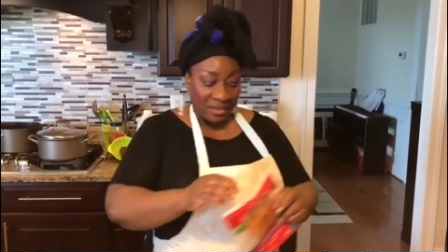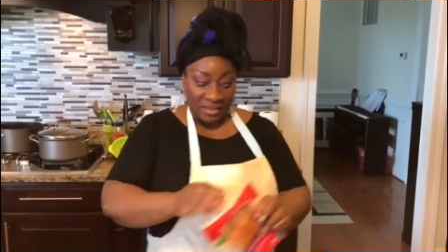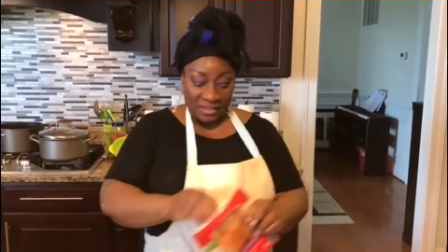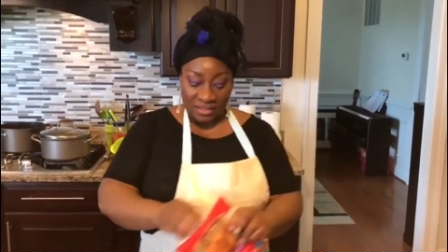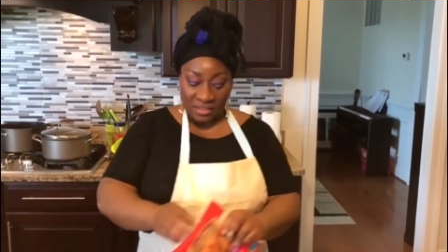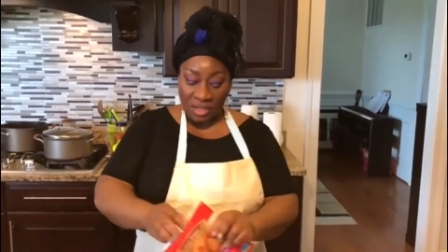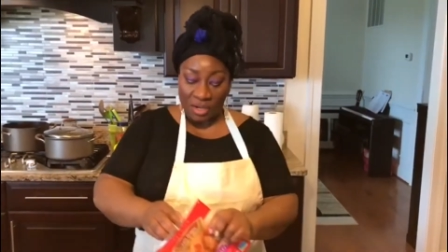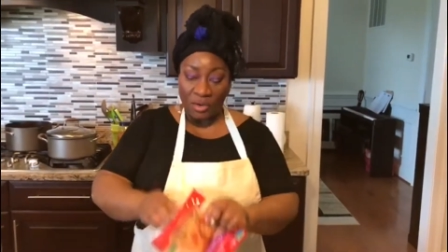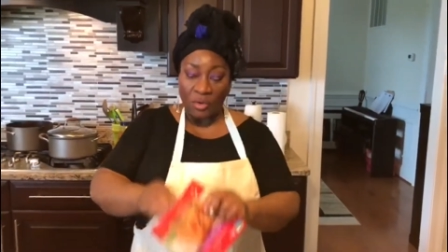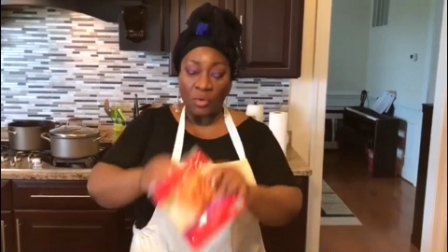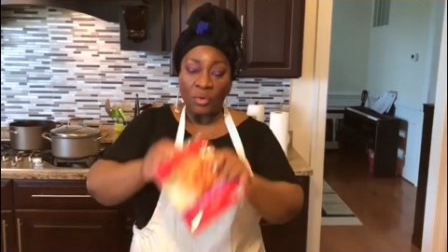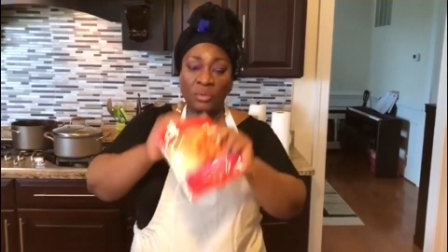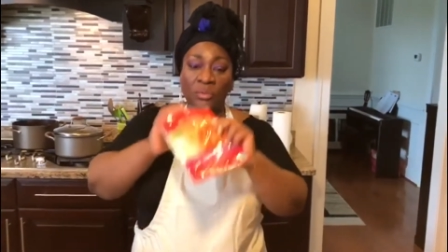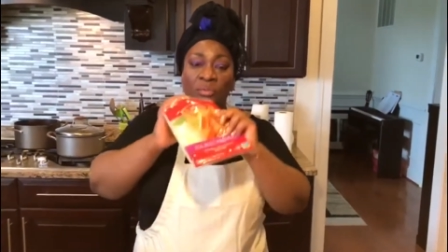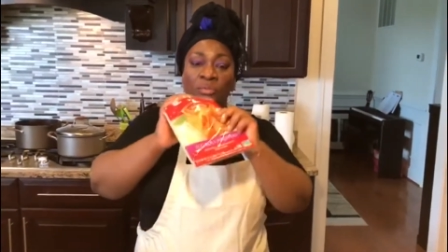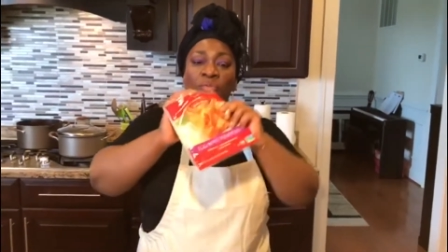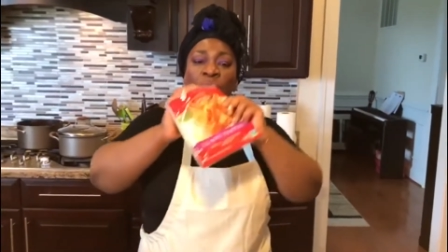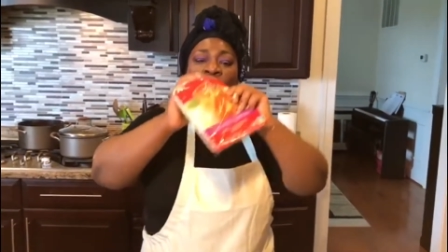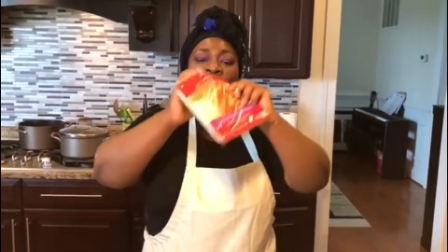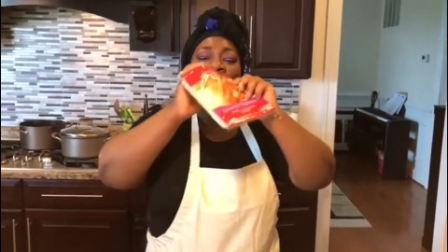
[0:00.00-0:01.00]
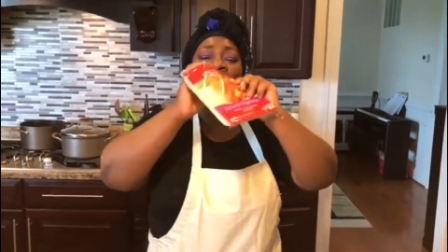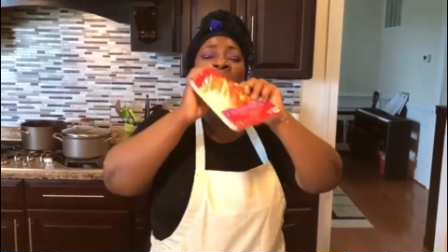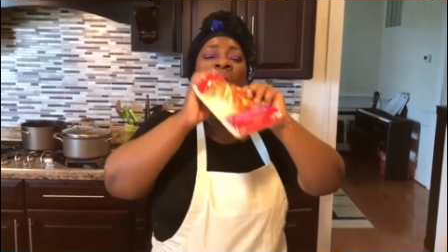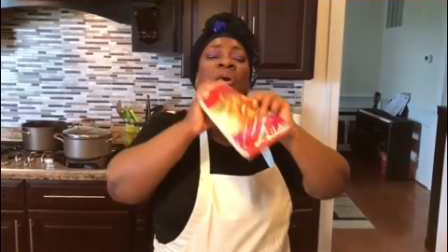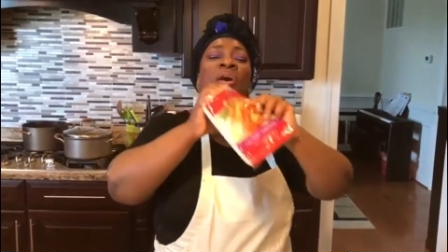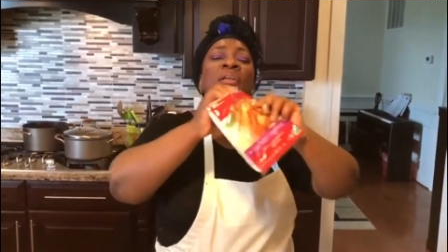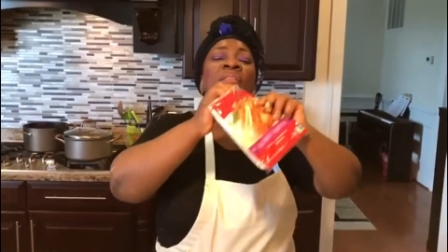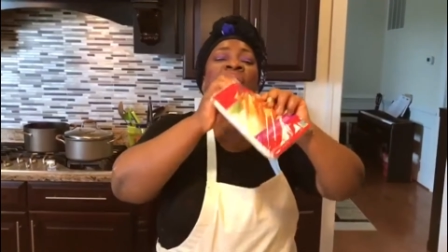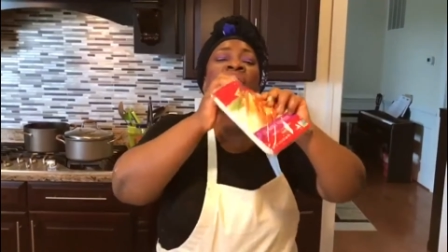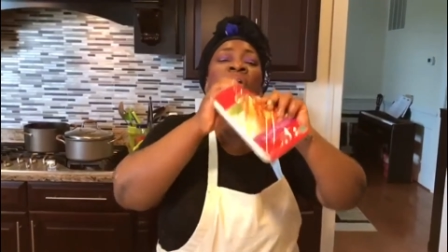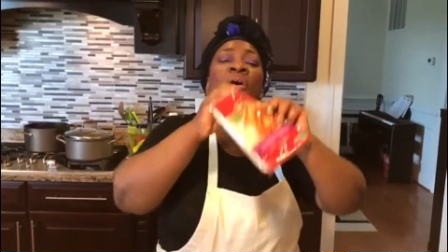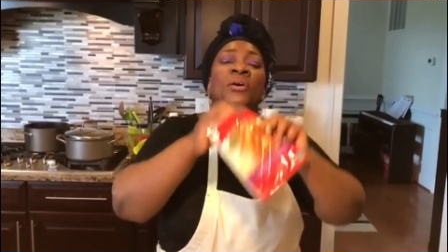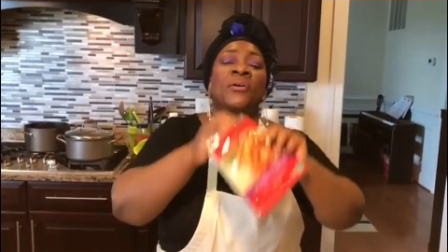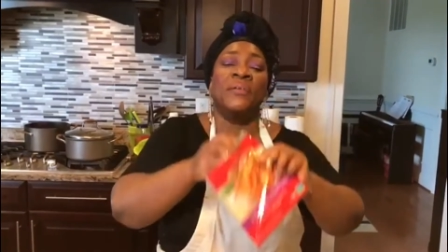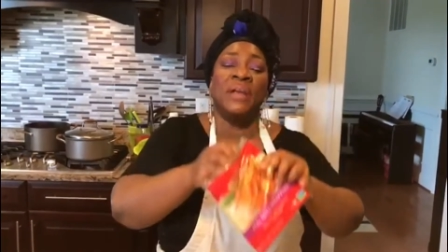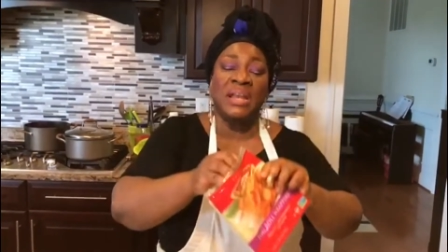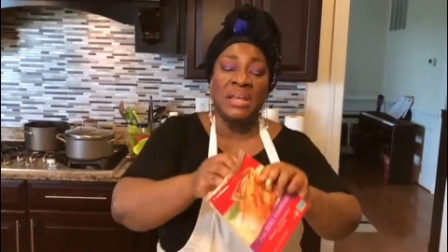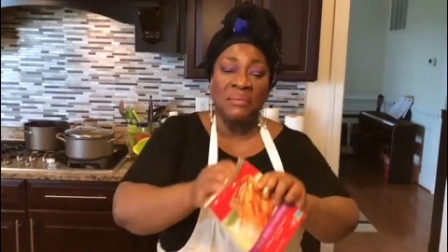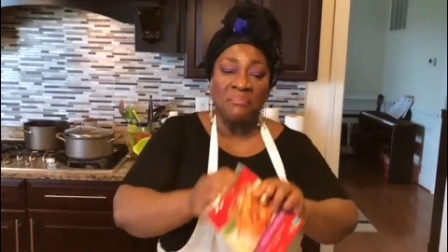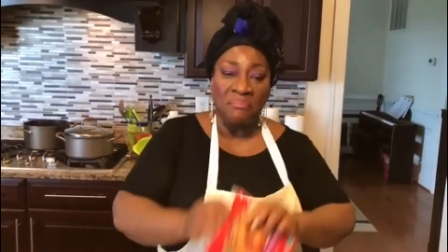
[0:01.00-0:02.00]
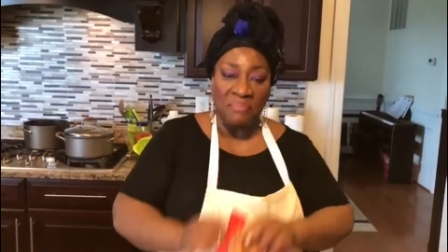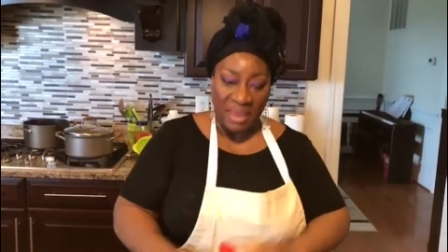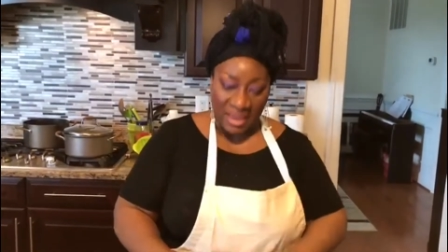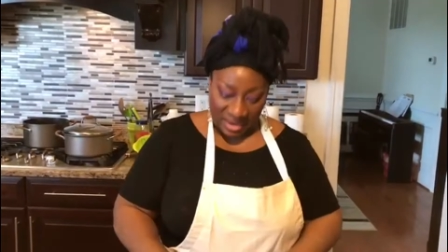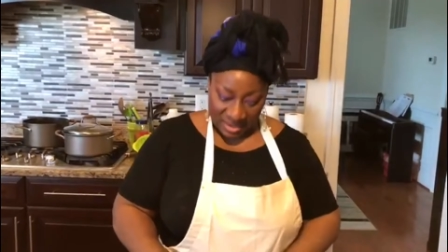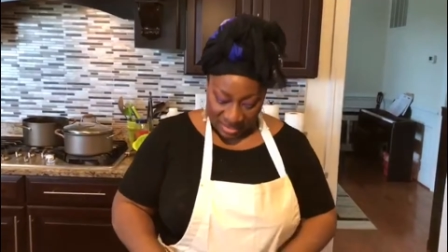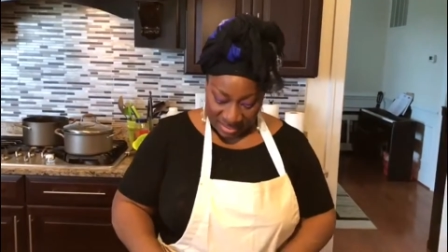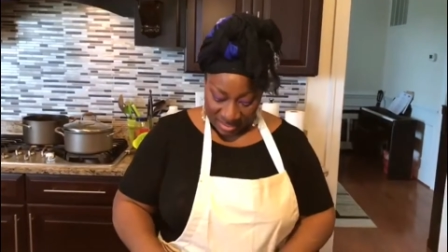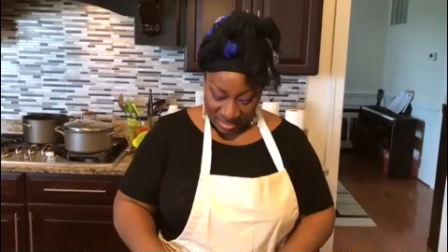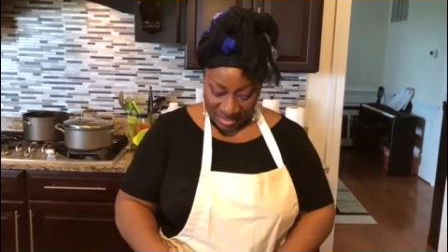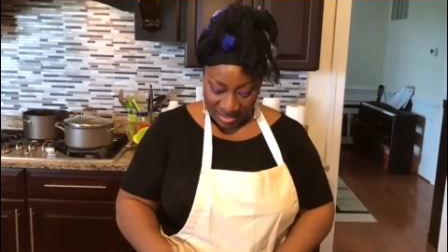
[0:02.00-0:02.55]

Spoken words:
So buy already made